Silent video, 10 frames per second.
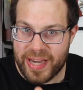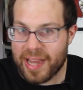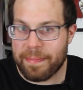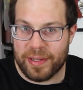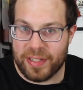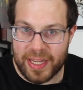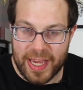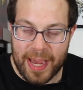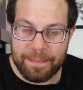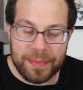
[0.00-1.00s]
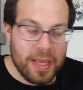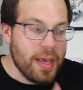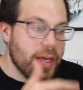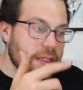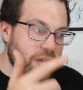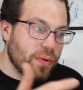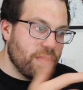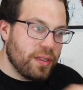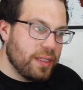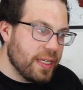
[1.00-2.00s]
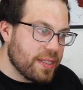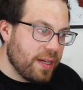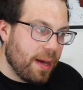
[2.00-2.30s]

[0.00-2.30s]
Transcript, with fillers: deck building game. So listen